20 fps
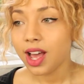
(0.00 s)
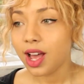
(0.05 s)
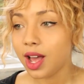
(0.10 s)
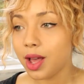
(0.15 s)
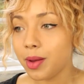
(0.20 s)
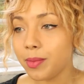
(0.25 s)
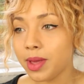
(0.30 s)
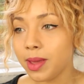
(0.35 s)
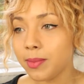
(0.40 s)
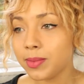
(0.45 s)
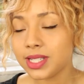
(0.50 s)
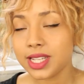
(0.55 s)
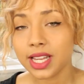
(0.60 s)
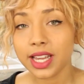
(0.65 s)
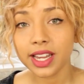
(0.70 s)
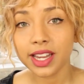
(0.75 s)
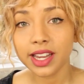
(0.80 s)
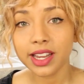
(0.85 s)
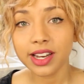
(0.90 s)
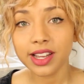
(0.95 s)
In
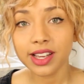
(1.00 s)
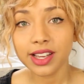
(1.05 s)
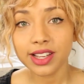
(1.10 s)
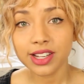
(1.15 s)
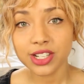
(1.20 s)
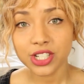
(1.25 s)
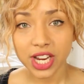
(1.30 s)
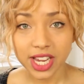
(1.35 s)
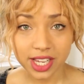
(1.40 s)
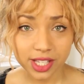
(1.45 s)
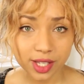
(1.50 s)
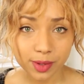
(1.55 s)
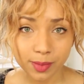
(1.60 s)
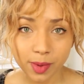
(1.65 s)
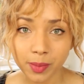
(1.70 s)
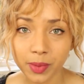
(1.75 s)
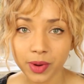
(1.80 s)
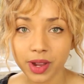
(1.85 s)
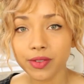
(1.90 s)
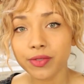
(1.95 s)
particular, Jason,
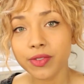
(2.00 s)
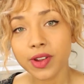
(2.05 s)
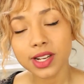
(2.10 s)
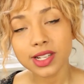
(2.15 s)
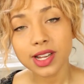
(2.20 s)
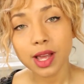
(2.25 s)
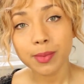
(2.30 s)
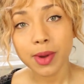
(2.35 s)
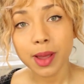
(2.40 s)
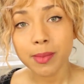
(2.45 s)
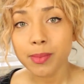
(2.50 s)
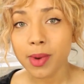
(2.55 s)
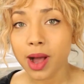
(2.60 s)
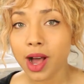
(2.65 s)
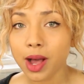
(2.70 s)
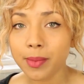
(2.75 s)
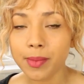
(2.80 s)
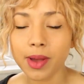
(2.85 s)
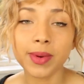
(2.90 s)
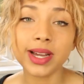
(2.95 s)
my boyfriend, and my
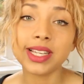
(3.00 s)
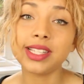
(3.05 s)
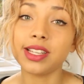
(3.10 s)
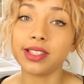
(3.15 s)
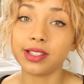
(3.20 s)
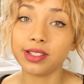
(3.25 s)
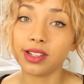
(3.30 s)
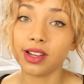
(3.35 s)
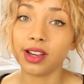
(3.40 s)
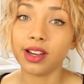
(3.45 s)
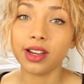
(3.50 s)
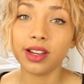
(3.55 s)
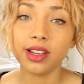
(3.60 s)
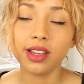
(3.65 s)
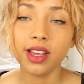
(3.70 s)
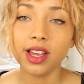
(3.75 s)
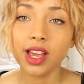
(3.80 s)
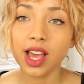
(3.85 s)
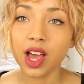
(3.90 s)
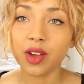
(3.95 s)
mum and my sister
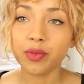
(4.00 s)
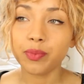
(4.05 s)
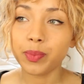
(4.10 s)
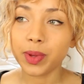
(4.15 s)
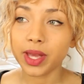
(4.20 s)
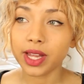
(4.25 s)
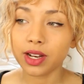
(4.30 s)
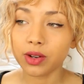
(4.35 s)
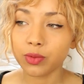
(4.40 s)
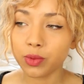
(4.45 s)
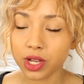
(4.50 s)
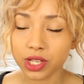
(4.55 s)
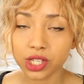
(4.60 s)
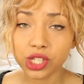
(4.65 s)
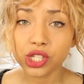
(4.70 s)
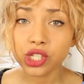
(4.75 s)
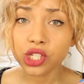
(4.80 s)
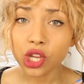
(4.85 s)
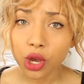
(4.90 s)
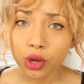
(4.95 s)
were
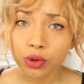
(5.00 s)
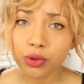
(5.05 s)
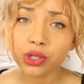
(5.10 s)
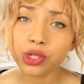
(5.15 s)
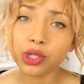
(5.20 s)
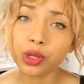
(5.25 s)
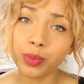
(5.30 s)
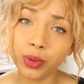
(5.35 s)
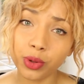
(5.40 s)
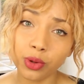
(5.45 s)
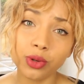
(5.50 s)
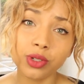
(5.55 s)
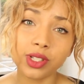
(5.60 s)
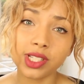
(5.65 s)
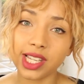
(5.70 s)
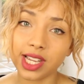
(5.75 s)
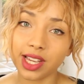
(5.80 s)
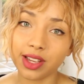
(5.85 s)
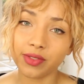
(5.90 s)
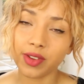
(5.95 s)
so
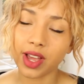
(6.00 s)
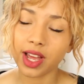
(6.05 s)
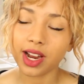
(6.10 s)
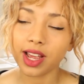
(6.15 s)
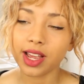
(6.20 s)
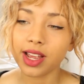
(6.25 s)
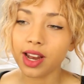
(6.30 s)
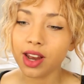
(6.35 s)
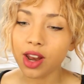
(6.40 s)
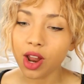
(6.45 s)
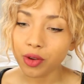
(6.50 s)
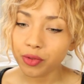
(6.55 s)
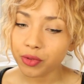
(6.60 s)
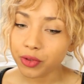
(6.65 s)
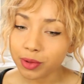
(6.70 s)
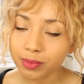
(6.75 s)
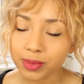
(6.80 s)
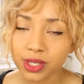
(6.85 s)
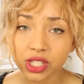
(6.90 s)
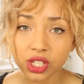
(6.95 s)
supportive, and I
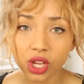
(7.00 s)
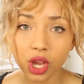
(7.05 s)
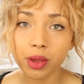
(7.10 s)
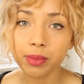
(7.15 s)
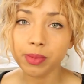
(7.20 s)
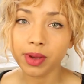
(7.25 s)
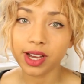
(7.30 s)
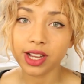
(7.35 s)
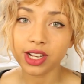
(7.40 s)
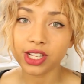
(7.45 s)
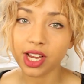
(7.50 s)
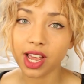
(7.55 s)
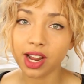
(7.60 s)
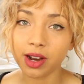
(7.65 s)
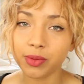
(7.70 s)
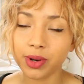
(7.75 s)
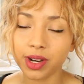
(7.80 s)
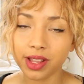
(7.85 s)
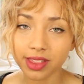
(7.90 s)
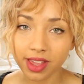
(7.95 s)
love them so much
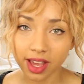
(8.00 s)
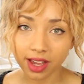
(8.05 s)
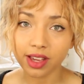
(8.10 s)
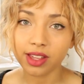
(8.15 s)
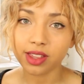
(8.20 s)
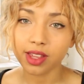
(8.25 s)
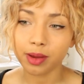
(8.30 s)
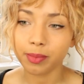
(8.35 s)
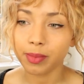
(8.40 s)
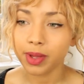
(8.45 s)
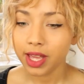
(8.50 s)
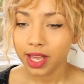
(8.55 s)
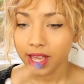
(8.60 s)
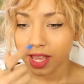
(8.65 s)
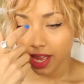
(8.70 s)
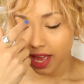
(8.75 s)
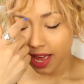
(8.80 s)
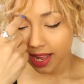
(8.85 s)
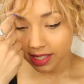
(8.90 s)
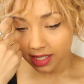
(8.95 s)
and I want to thank them.
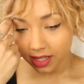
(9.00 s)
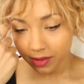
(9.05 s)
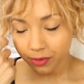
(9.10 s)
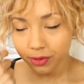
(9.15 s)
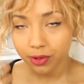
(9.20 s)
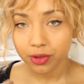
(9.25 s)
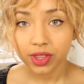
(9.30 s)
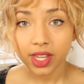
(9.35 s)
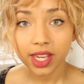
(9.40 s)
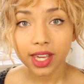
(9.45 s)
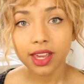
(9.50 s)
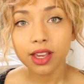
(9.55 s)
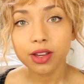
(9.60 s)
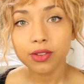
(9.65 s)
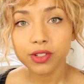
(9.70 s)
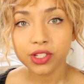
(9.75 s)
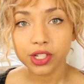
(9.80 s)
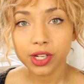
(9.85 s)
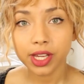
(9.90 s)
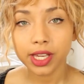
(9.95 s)
And if you're thinking
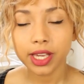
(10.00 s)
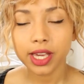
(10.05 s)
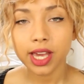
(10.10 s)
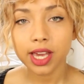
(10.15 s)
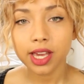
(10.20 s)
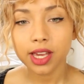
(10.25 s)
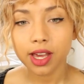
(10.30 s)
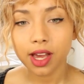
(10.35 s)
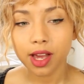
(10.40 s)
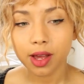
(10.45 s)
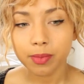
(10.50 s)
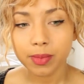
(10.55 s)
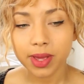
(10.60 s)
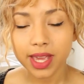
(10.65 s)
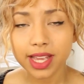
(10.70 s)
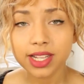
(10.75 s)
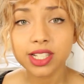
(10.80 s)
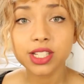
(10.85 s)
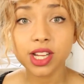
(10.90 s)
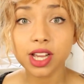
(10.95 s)
of doing it,
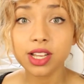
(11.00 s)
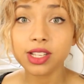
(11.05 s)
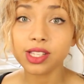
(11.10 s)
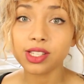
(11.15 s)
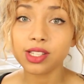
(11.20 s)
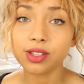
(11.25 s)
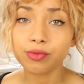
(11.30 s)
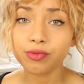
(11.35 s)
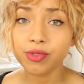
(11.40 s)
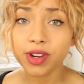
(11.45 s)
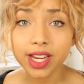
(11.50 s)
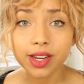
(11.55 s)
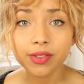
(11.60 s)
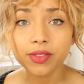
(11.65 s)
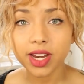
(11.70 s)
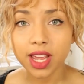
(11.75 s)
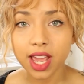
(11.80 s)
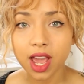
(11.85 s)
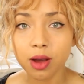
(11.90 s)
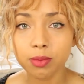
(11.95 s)
it does really,
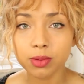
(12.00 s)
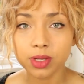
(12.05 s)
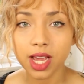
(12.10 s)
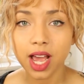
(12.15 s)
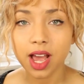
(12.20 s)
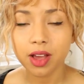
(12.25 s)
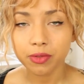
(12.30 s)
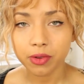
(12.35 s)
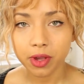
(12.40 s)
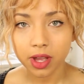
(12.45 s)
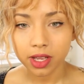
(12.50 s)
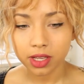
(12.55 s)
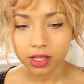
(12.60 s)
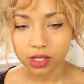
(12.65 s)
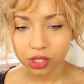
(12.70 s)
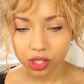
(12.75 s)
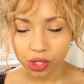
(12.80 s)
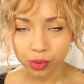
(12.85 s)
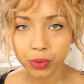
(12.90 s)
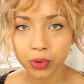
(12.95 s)
really help to have
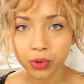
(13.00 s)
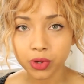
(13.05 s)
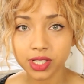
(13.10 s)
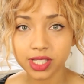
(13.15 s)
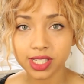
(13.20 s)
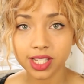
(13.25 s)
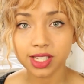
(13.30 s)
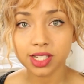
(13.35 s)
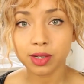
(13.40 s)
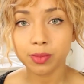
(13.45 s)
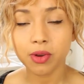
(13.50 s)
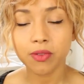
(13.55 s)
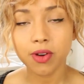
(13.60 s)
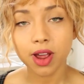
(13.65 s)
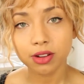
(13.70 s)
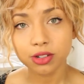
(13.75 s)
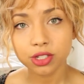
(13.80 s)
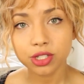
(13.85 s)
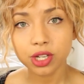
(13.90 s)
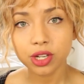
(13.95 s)
a support system
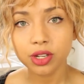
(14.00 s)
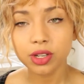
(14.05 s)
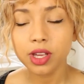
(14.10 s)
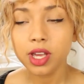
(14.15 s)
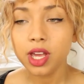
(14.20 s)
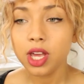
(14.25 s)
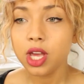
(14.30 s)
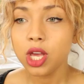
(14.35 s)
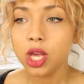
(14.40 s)
around you,